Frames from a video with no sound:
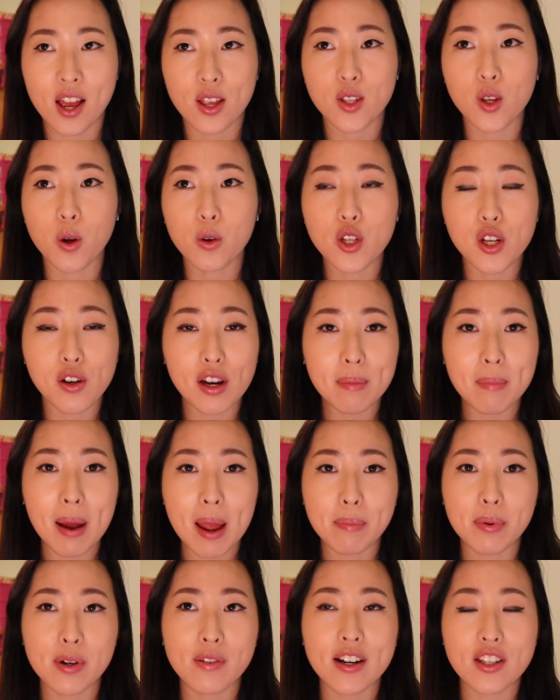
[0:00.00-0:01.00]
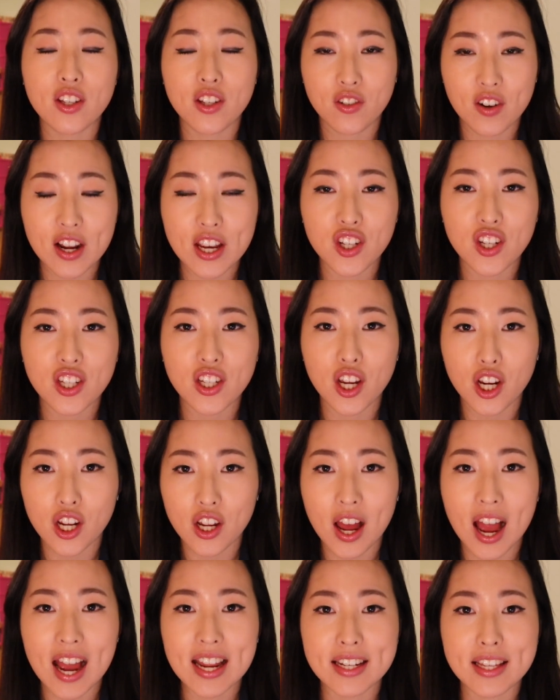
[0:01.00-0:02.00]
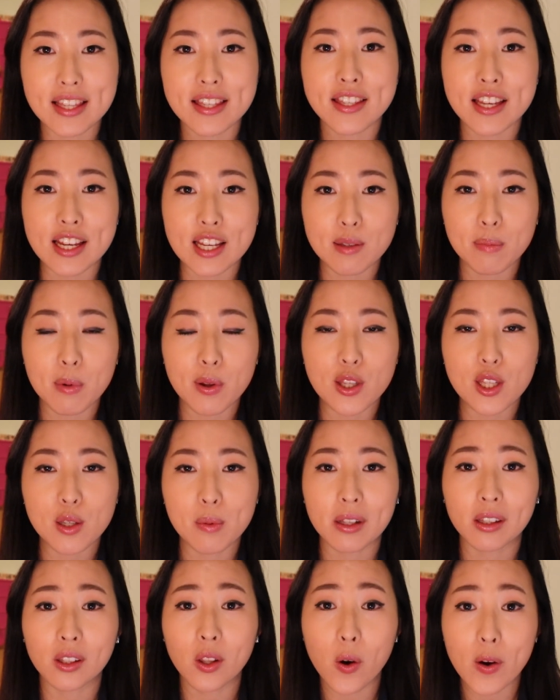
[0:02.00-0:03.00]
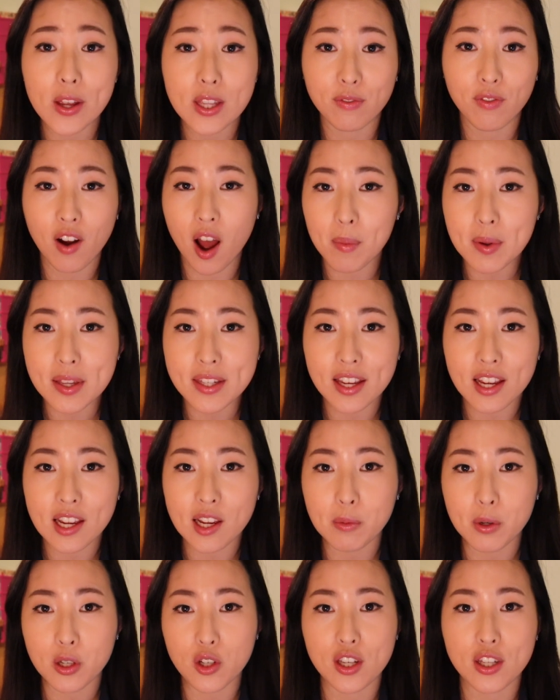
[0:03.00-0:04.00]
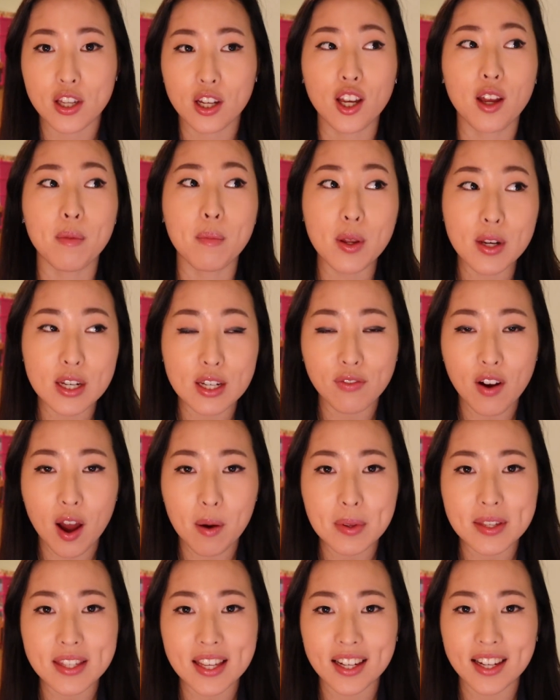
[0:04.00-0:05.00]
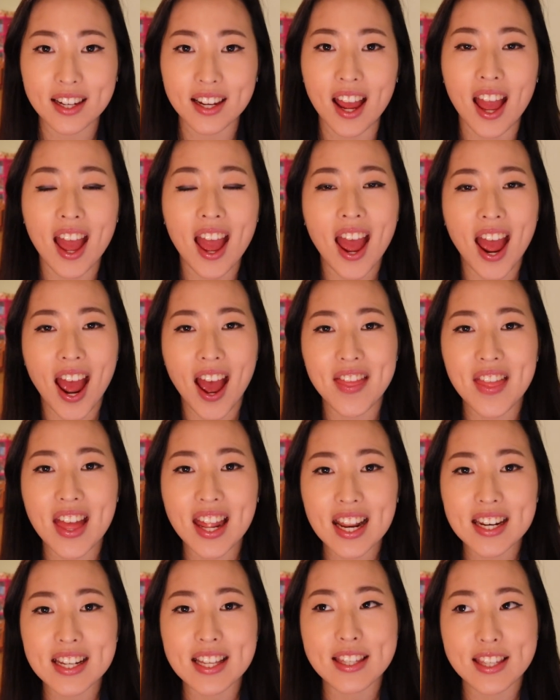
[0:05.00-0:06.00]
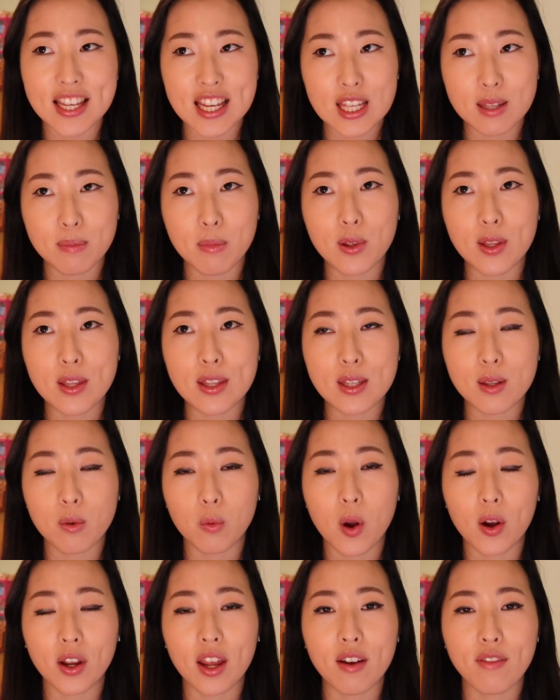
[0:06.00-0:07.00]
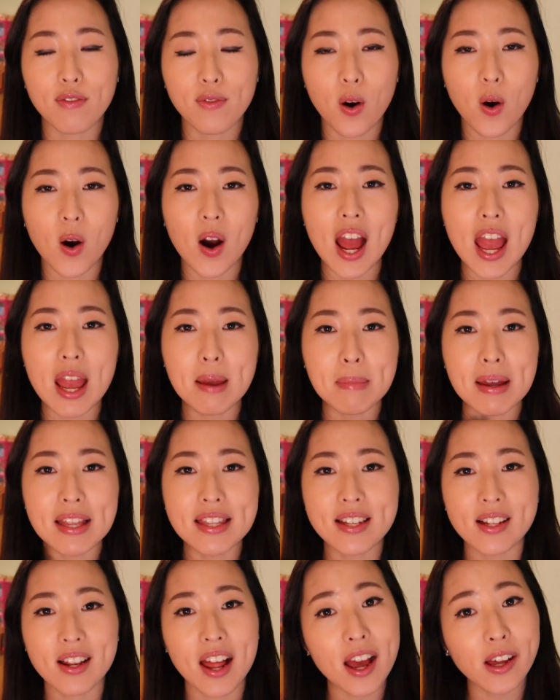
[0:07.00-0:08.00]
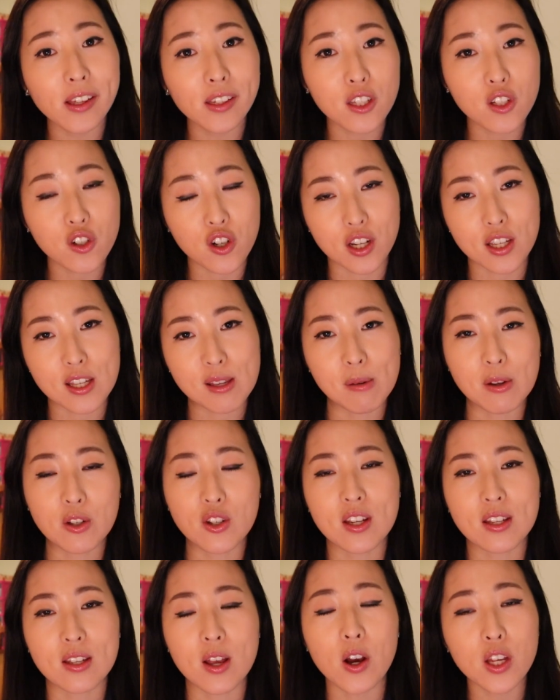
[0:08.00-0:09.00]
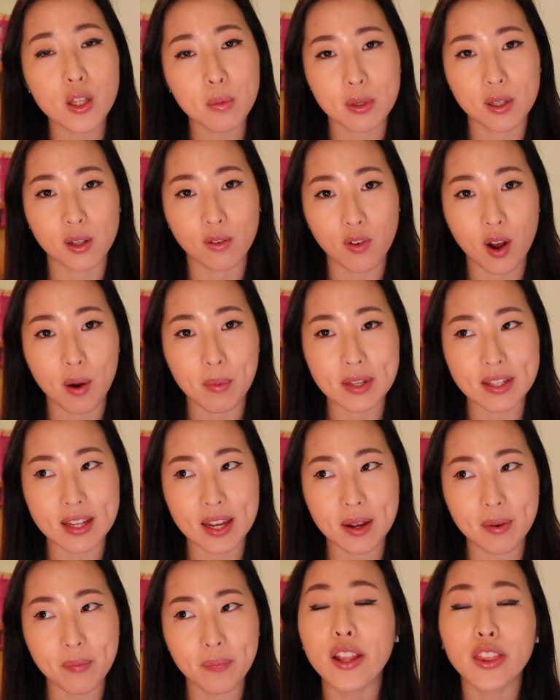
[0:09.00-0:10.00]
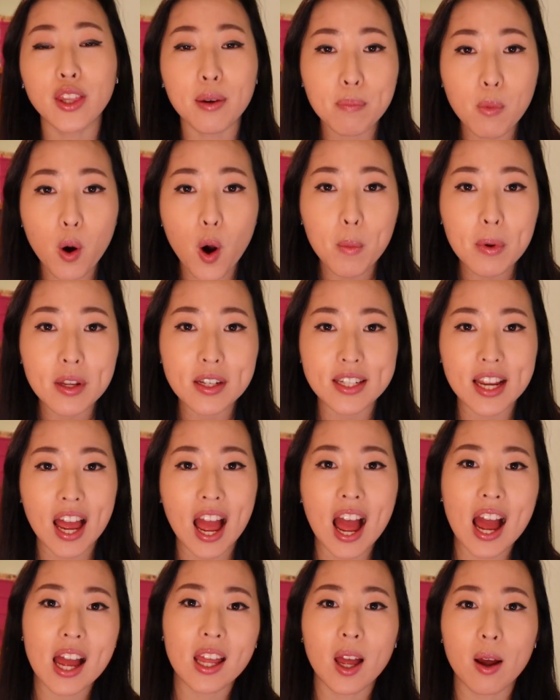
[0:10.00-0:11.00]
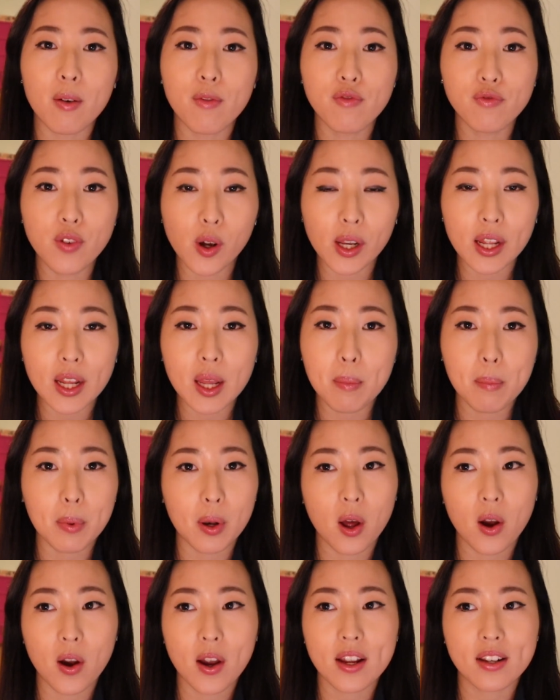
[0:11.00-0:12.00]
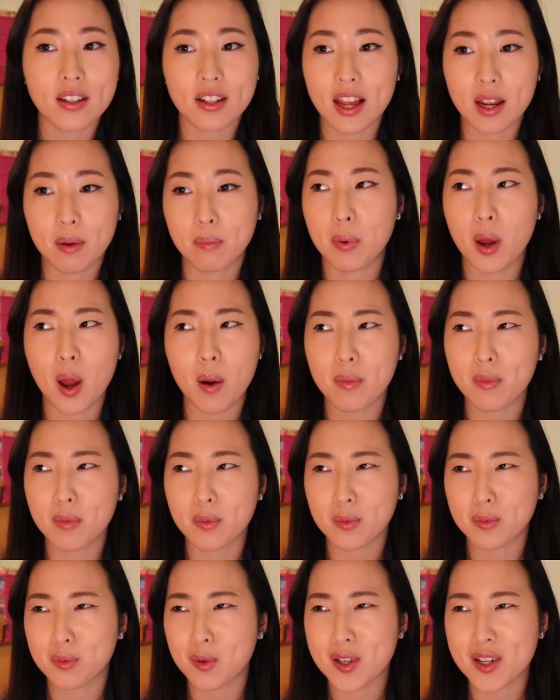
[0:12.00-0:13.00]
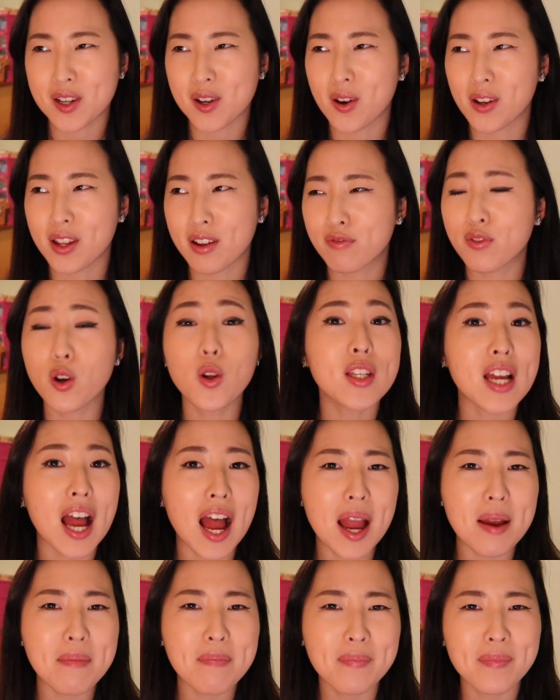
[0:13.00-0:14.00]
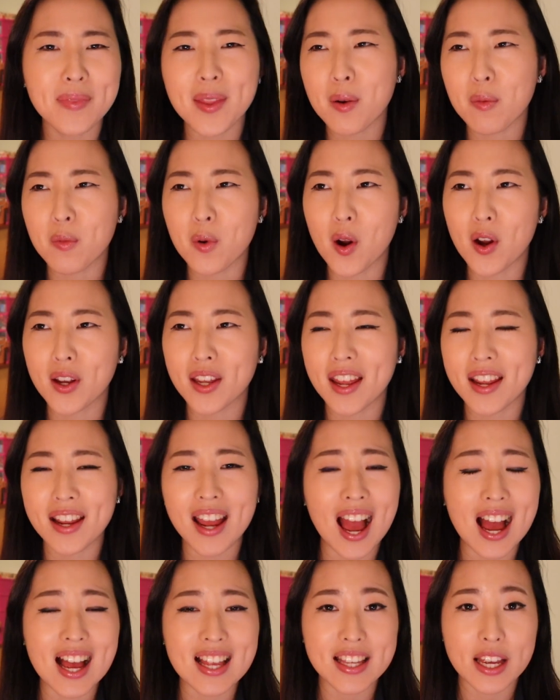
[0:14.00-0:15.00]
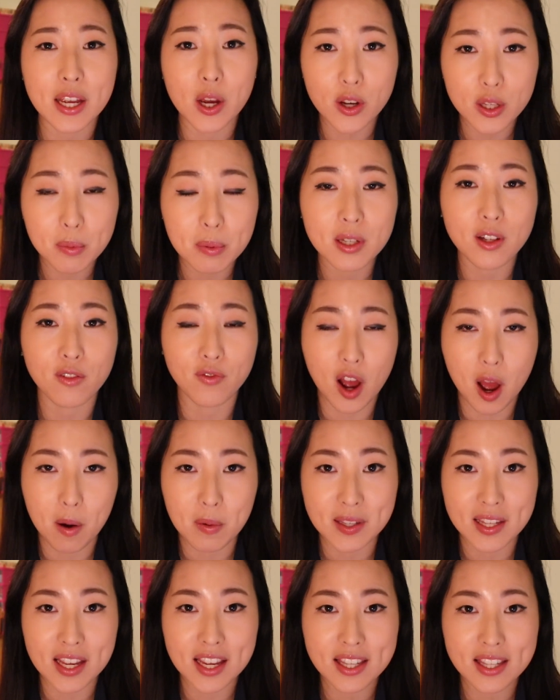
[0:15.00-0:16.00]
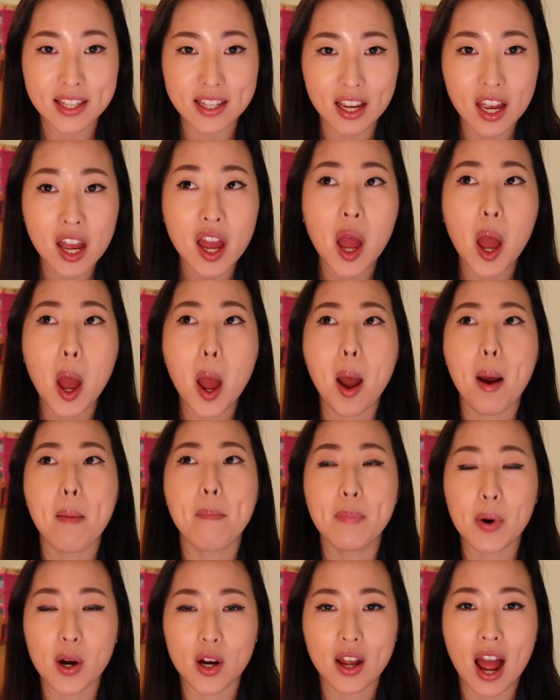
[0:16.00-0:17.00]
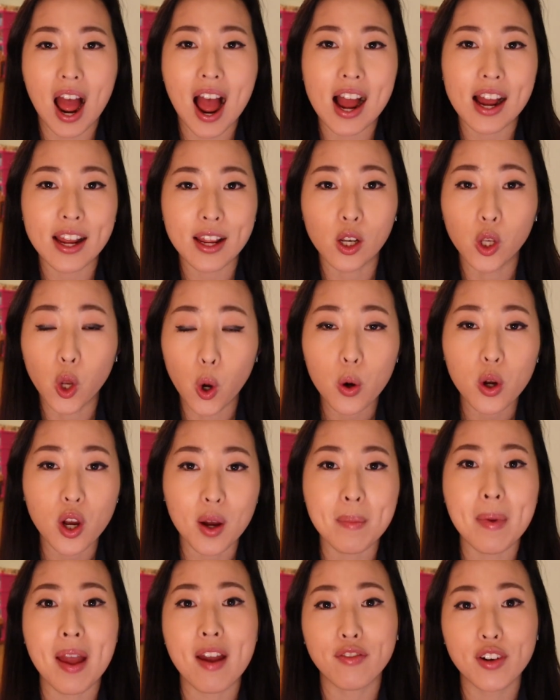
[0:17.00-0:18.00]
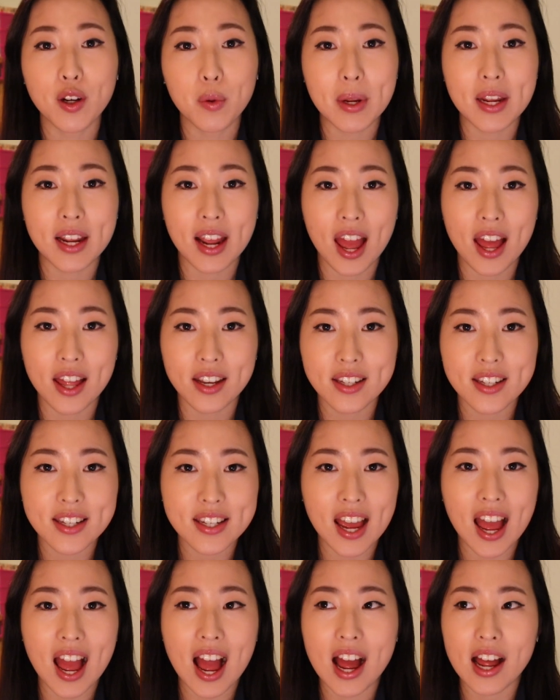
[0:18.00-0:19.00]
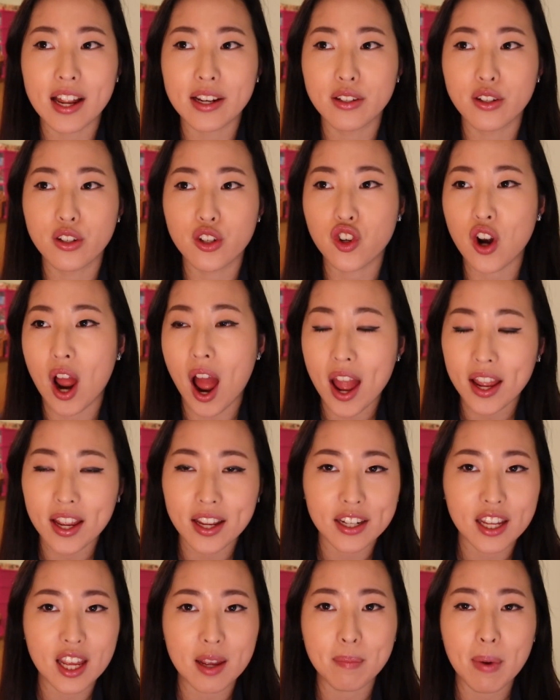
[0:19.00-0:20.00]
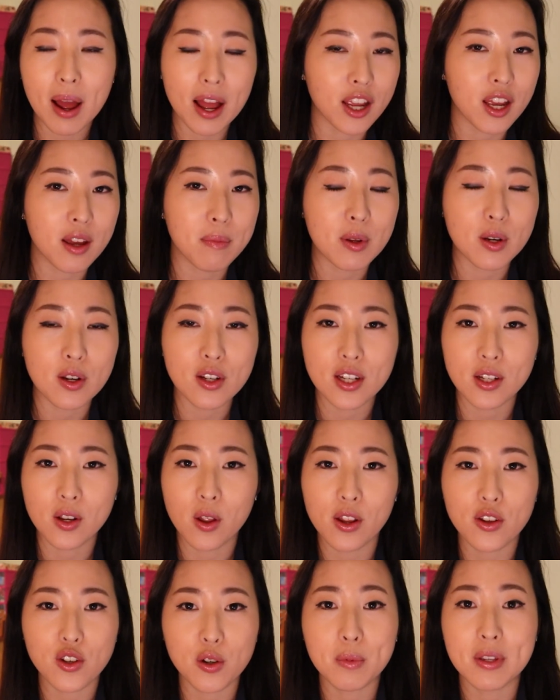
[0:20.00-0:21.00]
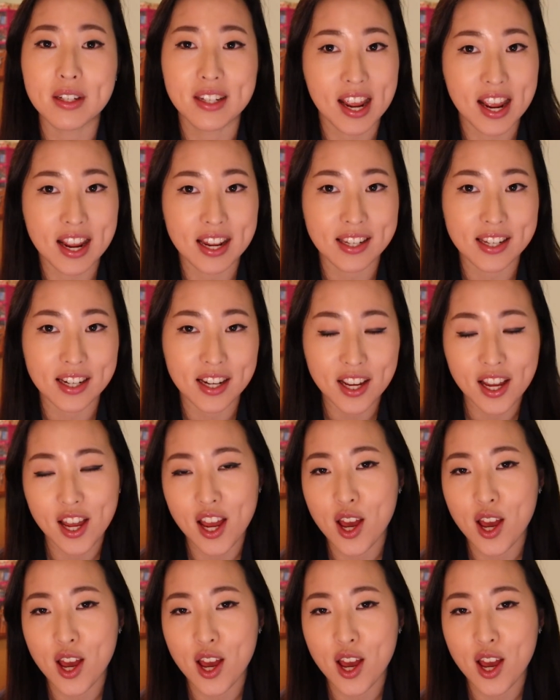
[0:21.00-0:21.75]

So during my pre-registration year, I did 6 months with Lloyd's Pharmacy, which is a community pharmacy, and then I did 6 months working for a mental health trust, which is hospital pharmacy. At the moment, I am fully employed, full-time, working as a hospital pharmacist, but I locum every weekend and try and keep my community knowledge up to date.